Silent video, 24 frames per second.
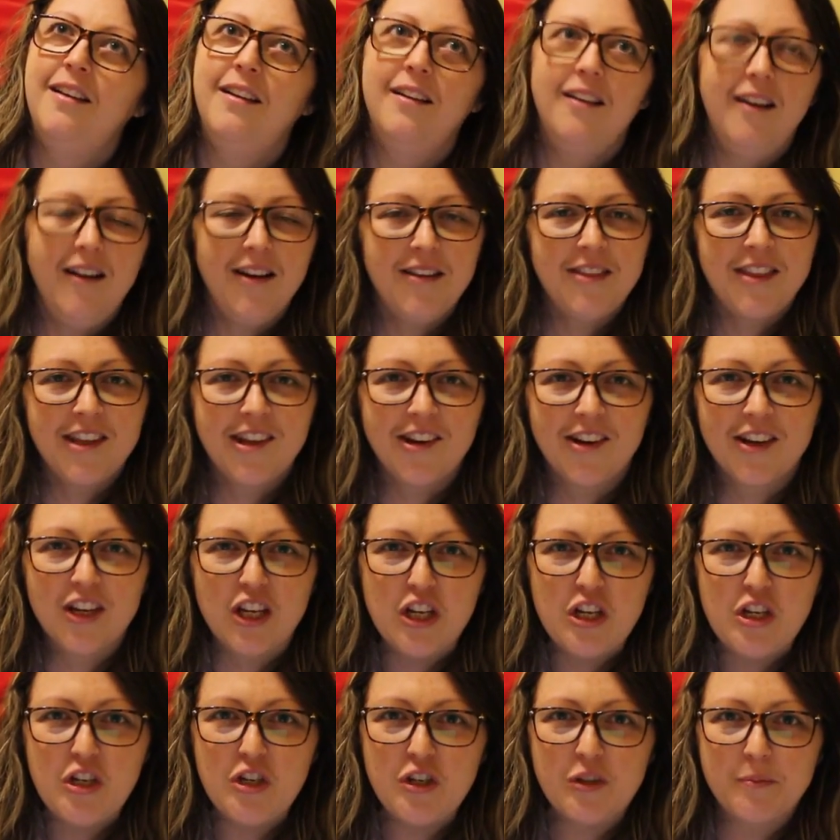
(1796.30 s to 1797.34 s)
I think I
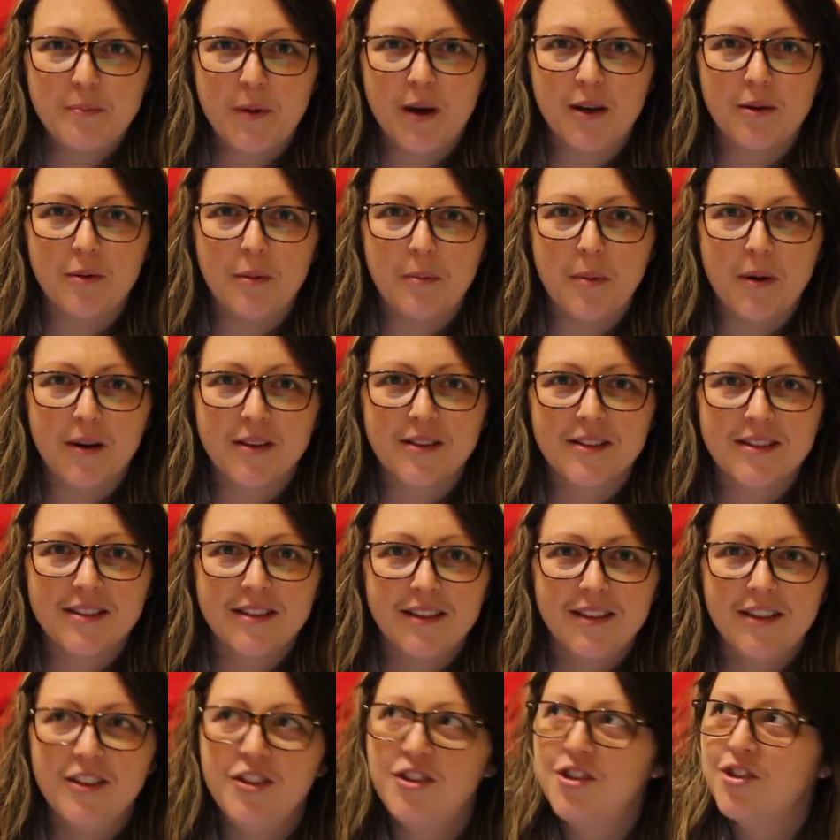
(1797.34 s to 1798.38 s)
could use Bible Buds
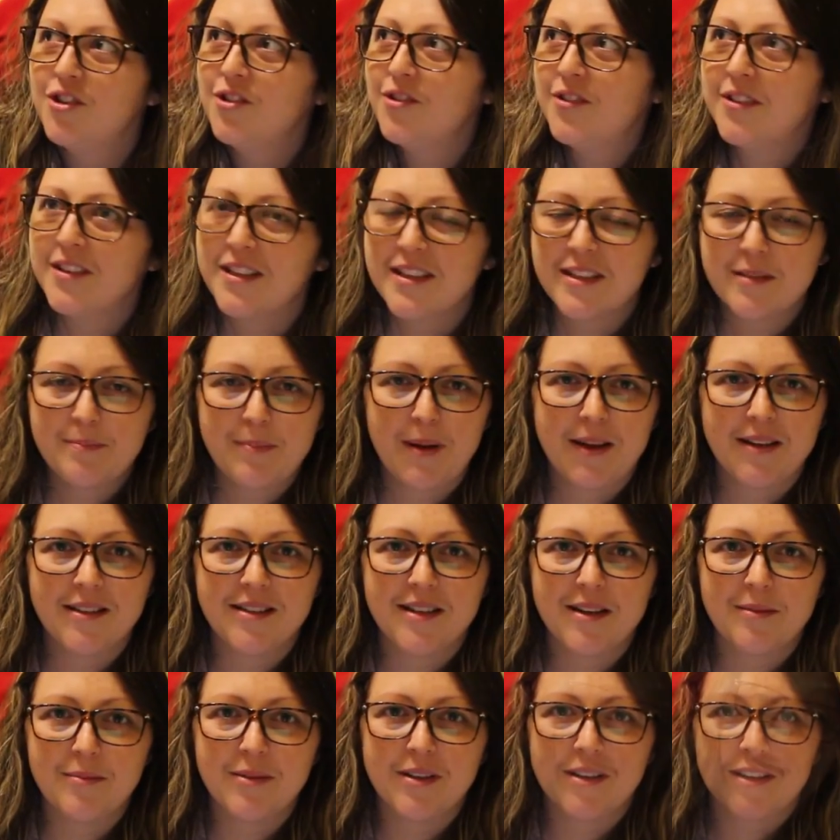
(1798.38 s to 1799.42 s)
during this
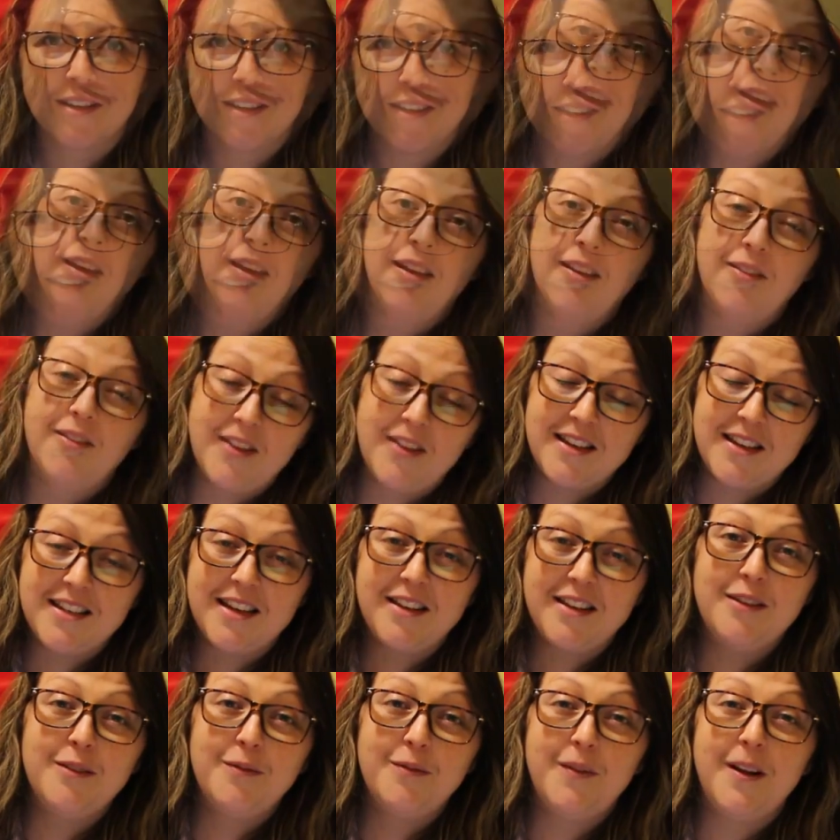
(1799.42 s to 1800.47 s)
pandemic. If
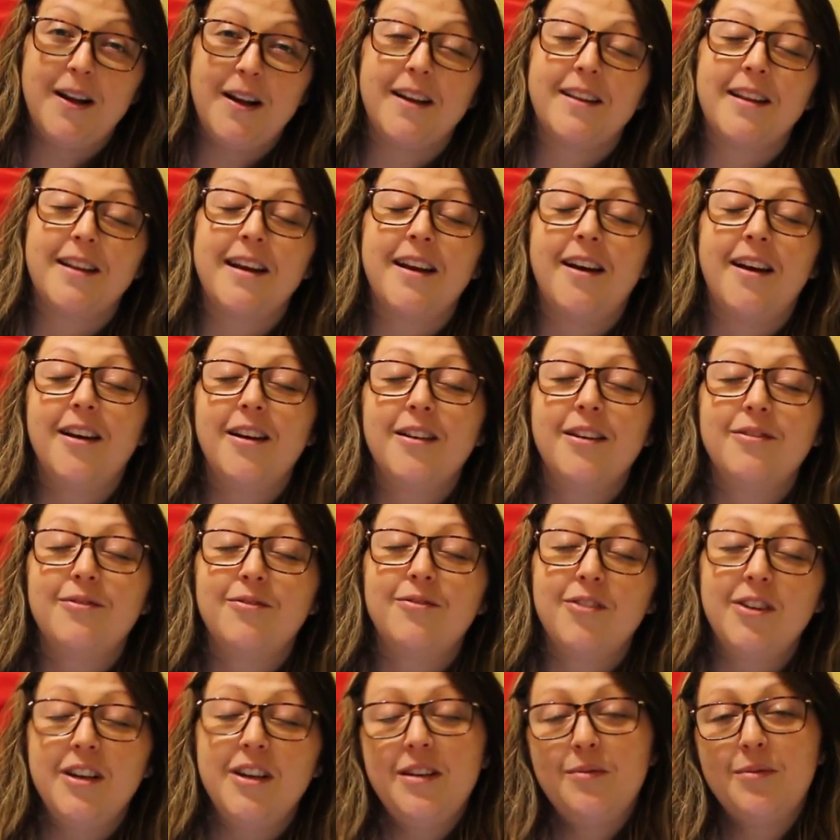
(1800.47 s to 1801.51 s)
how you're feeling, then I
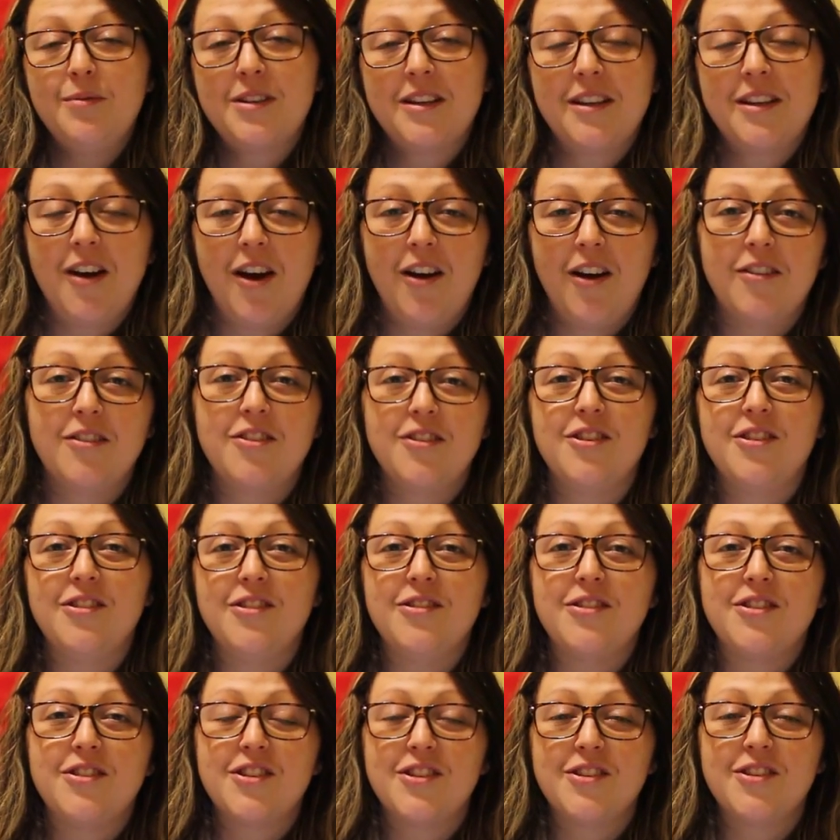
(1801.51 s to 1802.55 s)
really would encourage you
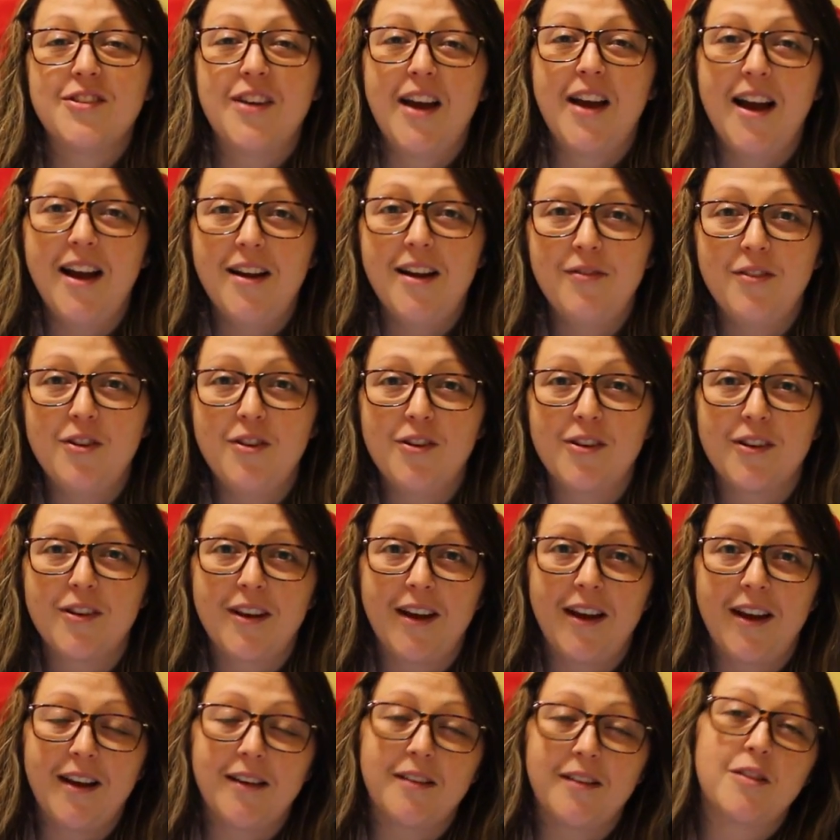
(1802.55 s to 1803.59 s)
to have a look
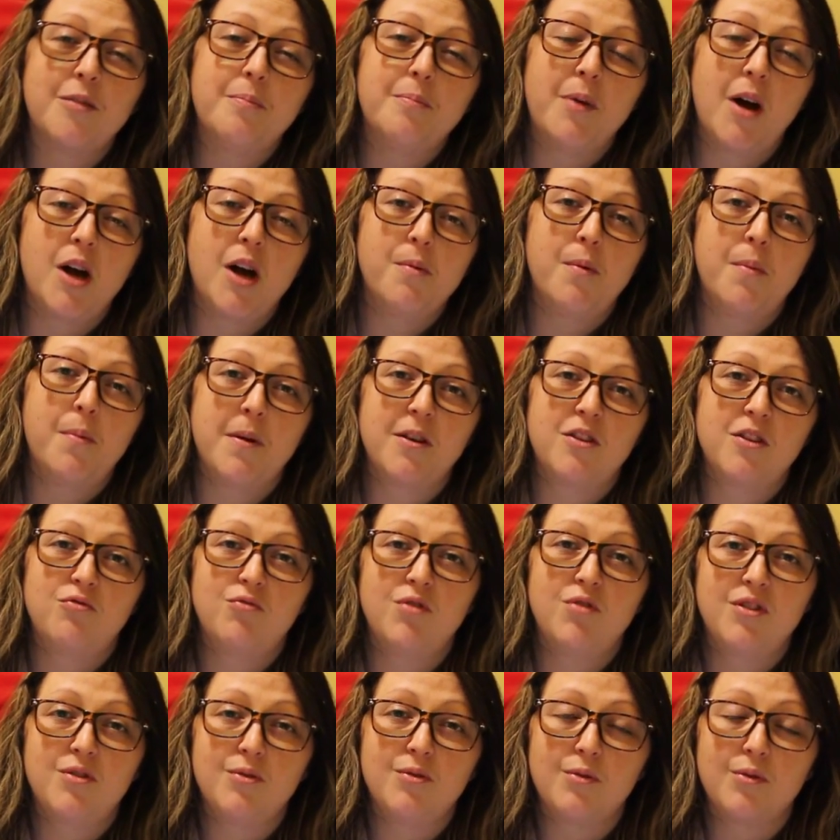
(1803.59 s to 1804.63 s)
at the Bible Buds
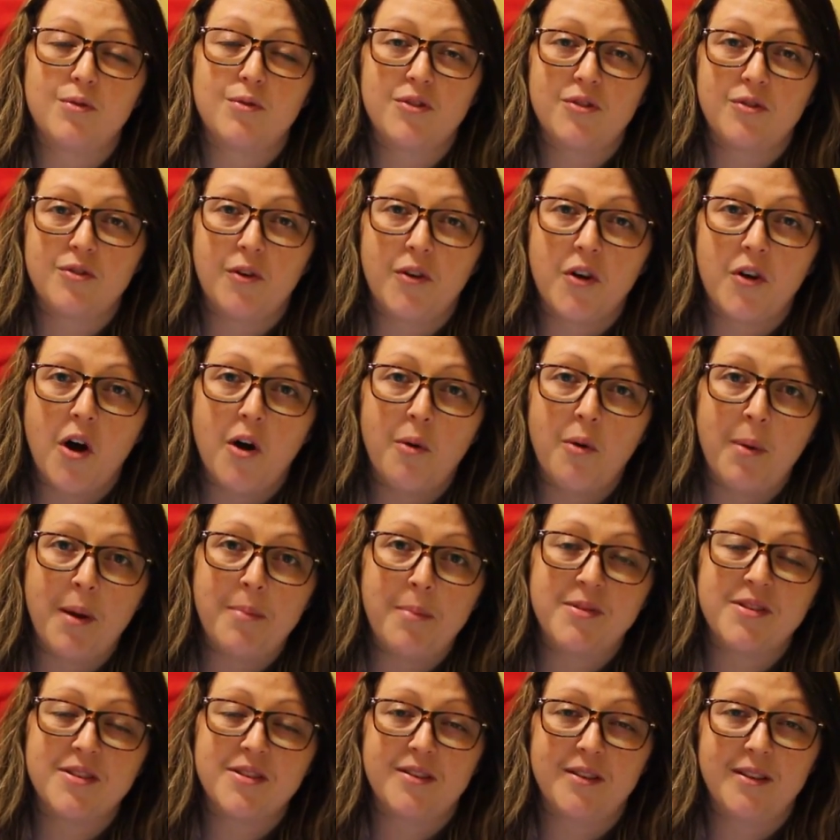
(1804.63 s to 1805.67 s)
resource on our
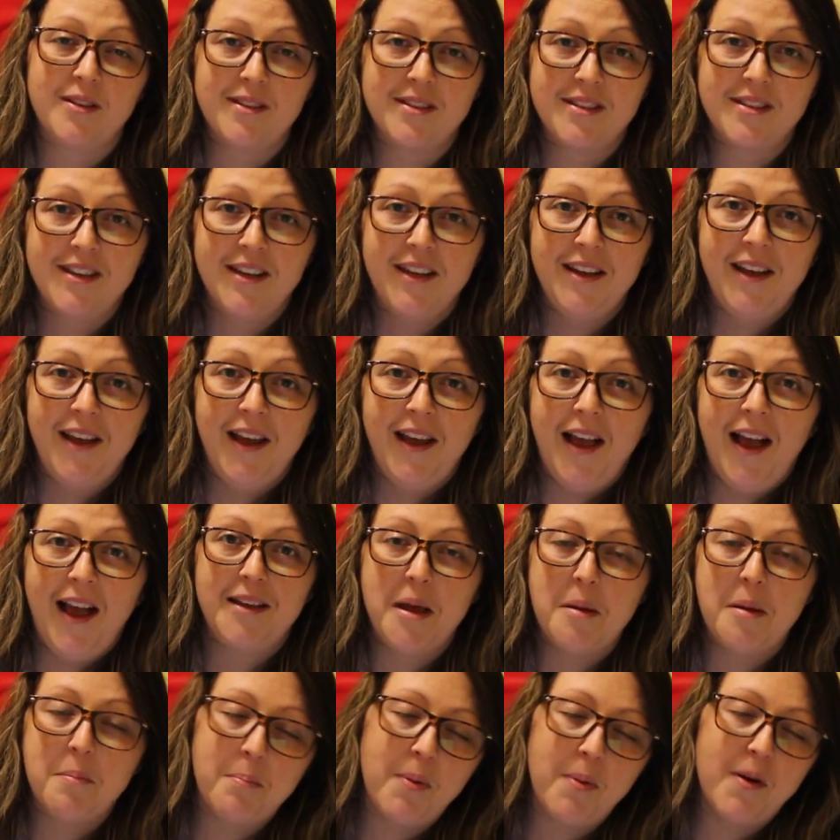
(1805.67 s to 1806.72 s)
website
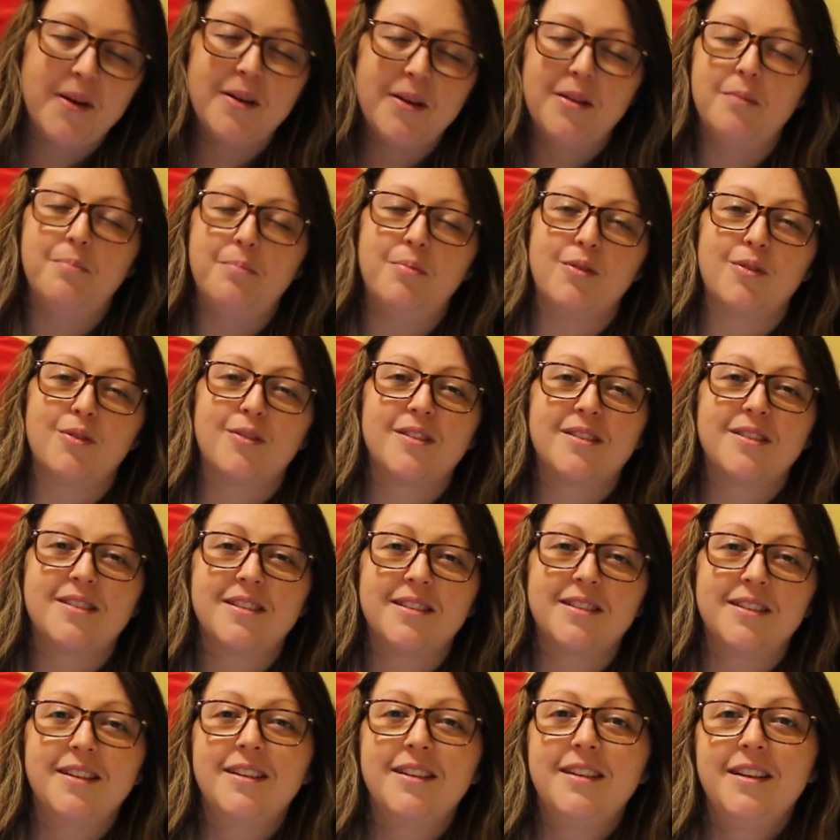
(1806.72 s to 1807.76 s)
and buy the
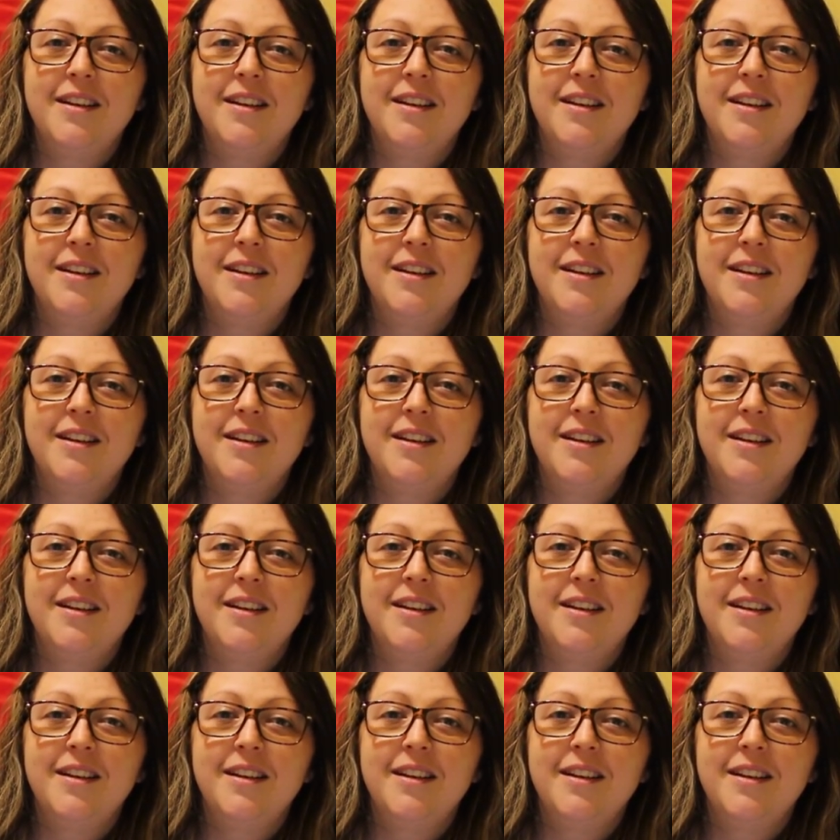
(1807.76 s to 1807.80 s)
books.